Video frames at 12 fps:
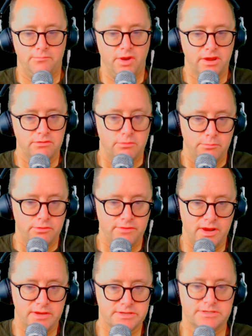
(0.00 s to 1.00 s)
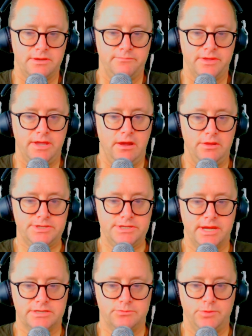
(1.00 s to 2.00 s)
market will move on to something else
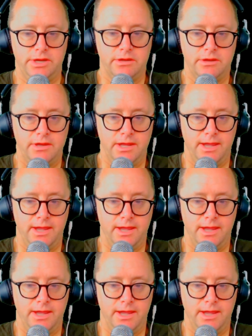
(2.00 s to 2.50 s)
next week,